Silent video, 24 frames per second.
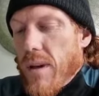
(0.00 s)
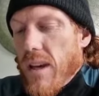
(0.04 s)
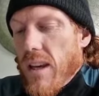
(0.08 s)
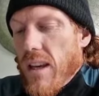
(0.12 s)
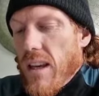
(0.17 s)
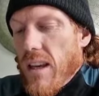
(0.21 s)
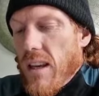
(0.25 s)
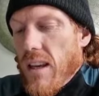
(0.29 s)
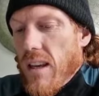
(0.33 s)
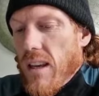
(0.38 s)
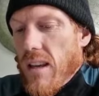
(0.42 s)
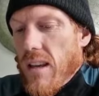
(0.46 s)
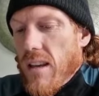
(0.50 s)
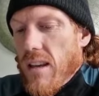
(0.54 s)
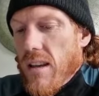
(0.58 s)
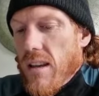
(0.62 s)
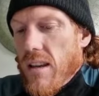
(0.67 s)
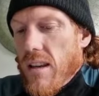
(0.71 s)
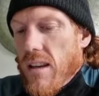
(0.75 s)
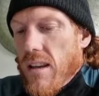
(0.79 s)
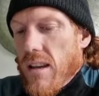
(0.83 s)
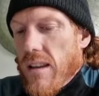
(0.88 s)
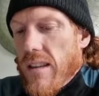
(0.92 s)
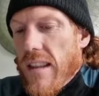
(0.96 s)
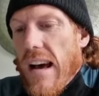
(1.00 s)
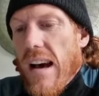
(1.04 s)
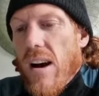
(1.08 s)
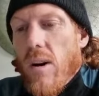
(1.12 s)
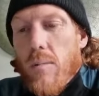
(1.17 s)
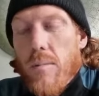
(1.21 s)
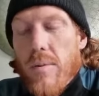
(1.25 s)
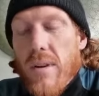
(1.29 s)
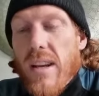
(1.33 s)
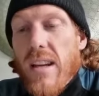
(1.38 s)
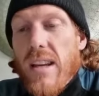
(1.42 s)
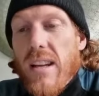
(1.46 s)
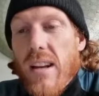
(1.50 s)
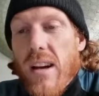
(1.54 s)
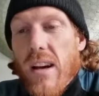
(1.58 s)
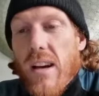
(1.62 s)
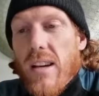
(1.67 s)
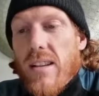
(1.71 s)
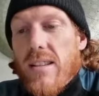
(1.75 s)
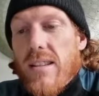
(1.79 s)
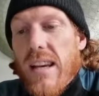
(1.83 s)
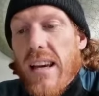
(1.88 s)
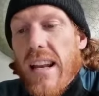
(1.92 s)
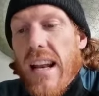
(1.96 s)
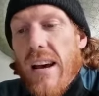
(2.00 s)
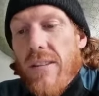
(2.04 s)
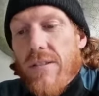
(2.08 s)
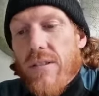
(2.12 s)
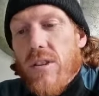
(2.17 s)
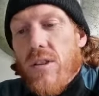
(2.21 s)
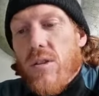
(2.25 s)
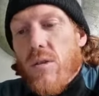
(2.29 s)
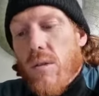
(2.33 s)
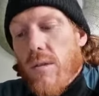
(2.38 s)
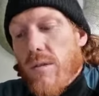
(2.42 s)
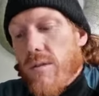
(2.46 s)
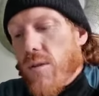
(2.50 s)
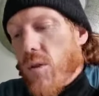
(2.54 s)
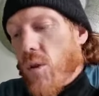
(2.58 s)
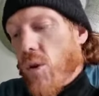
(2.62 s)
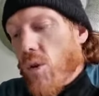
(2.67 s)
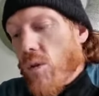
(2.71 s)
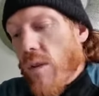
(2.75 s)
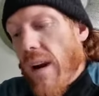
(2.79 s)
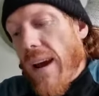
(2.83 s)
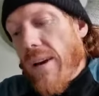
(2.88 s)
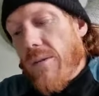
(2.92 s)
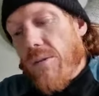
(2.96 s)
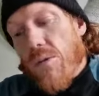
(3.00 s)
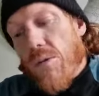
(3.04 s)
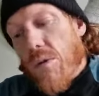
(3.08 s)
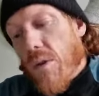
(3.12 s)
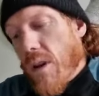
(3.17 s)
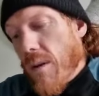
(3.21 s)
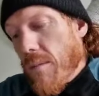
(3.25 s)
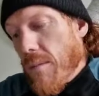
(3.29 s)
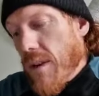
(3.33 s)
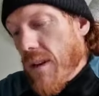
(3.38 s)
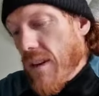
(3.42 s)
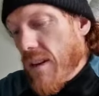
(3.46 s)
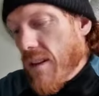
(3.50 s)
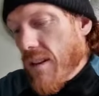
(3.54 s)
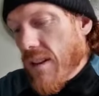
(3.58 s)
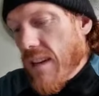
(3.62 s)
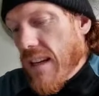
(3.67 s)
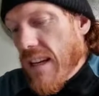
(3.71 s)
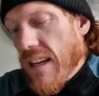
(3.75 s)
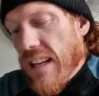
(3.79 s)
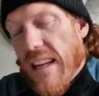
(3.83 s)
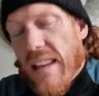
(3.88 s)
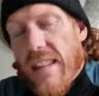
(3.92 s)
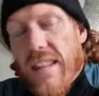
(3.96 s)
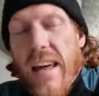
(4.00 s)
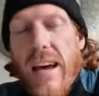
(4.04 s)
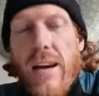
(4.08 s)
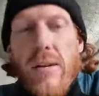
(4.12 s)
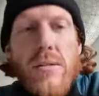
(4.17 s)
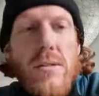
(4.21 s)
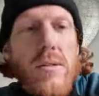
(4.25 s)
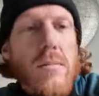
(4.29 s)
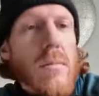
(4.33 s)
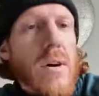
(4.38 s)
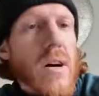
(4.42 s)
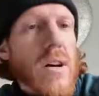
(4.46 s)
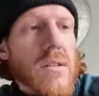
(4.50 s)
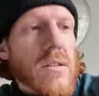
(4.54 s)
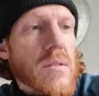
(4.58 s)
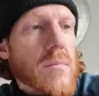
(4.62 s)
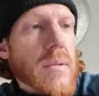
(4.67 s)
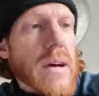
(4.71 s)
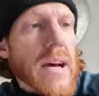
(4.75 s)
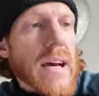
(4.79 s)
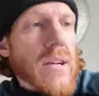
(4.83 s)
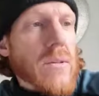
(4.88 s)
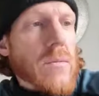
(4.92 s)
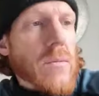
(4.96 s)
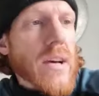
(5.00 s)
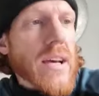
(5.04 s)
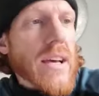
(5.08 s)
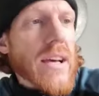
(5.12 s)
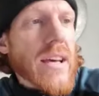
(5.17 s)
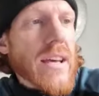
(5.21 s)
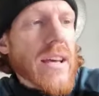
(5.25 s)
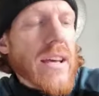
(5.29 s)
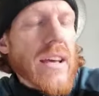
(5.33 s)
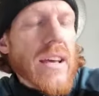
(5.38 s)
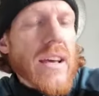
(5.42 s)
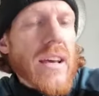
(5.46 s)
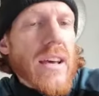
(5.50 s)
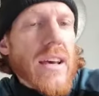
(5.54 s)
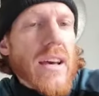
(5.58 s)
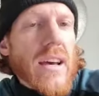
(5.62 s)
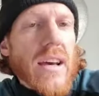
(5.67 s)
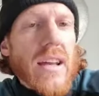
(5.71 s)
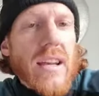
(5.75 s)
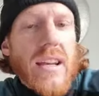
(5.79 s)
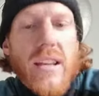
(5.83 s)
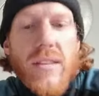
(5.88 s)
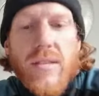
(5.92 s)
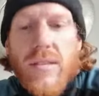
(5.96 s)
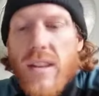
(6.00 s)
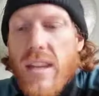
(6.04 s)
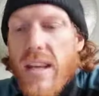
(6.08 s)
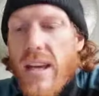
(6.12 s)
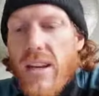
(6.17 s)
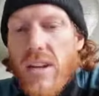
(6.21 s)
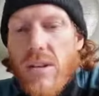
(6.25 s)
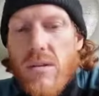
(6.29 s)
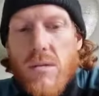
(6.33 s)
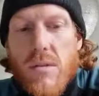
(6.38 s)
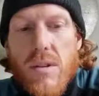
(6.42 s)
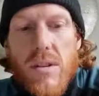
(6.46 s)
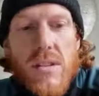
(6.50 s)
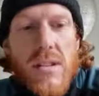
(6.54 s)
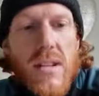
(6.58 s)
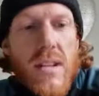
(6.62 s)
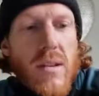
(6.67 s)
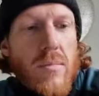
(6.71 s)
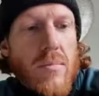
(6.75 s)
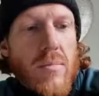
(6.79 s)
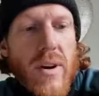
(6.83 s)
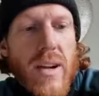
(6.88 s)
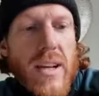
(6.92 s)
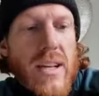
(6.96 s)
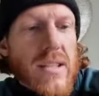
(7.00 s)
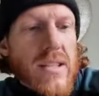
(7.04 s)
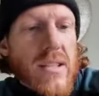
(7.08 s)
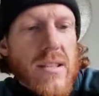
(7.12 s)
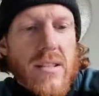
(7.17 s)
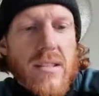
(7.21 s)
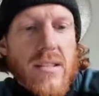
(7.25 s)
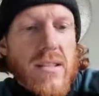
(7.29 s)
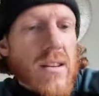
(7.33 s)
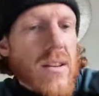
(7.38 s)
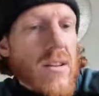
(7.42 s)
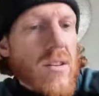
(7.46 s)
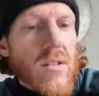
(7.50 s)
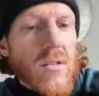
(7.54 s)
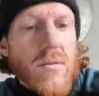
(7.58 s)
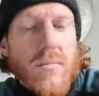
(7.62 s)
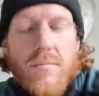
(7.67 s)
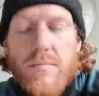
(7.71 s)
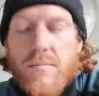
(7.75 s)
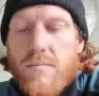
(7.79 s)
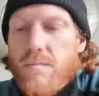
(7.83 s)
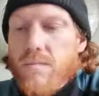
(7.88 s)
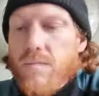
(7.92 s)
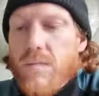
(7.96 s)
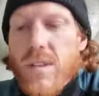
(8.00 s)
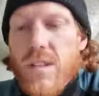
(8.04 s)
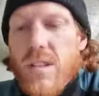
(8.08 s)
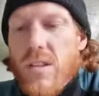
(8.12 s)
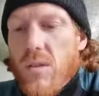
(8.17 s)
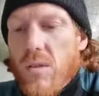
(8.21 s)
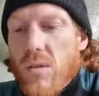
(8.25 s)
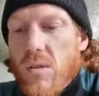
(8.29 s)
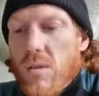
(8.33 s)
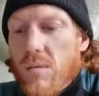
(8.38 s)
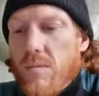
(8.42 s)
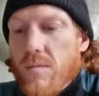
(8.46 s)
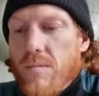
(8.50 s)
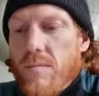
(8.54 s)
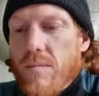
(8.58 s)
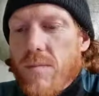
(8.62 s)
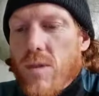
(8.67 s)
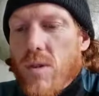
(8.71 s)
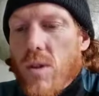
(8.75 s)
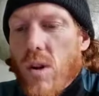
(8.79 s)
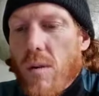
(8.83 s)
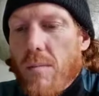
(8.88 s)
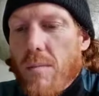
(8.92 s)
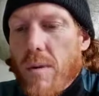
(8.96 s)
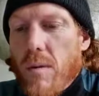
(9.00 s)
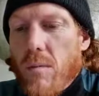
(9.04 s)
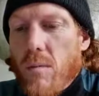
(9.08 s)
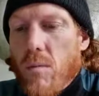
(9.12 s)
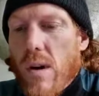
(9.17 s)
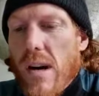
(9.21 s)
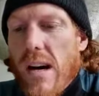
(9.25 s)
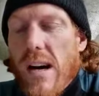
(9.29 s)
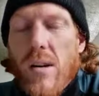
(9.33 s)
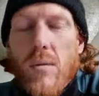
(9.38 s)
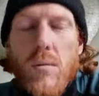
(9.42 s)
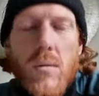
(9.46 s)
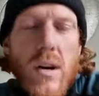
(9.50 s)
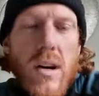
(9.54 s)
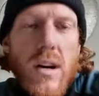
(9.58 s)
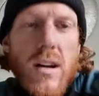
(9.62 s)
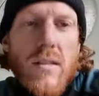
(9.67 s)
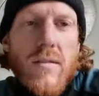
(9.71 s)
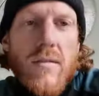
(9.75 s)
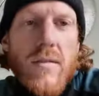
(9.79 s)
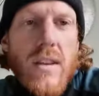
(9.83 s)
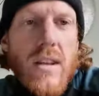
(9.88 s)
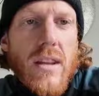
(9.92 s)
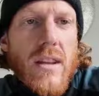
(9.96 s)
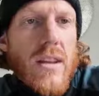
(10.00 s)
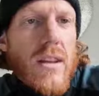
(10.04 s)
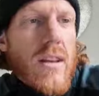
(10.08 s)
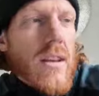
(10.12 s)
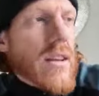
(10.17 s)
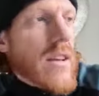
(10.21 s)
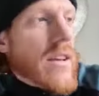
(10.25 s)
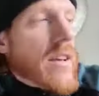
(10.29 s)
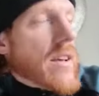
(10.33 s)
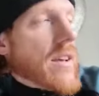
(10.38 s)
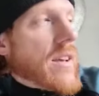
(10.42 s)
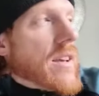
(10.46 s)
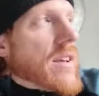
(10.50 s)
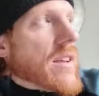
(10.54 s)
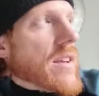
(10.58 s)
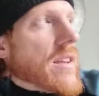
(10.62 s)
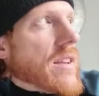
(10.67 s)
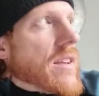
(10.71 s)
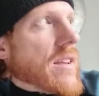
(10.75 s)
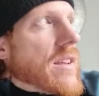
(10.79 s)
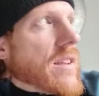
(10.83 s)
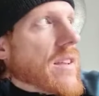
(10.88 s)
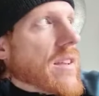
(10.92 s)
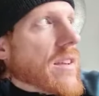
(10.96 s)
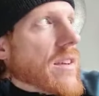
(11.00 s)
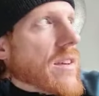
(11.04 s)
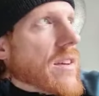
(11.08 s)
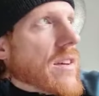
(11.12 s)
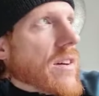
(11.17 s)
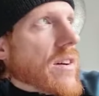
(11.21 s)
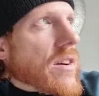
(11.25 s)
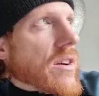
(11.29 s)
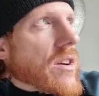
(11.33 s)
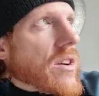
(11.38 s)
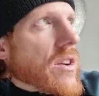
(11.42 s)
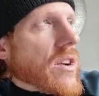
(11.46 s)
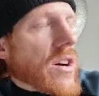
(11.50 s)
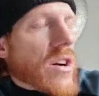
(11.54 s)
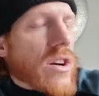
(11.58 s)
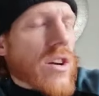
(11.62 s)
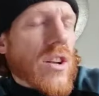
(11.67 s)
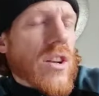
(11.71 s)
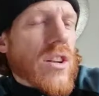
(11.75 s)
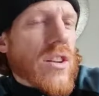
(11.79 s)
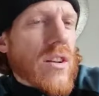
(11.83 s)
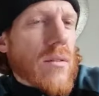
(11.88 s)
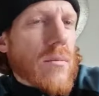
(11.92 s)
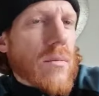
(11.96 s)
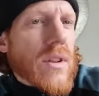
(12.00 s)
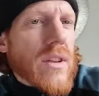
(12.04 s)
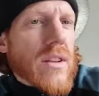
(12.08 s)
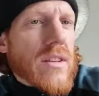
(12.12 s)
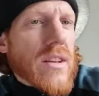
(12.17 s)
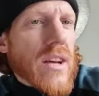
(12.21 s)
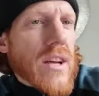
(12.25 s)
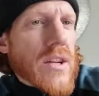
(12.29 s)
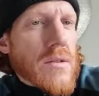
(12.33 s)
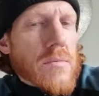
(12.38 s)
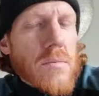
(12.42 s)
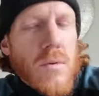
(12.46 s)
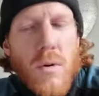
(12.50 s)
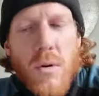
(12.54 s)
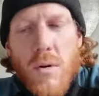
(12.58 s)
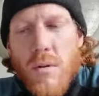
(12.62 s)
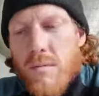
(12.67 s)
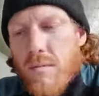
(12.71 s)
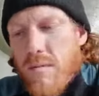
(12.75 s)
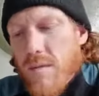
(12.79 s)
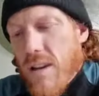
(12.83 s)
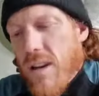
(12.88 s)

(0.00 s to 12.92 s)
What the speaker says: Pete, and that'll be, like I said, after doing 4 rounds with them and nearly 1,000 miles of pad wear, and even then you can see the brakes are still stopping well. I could have done with a touch more.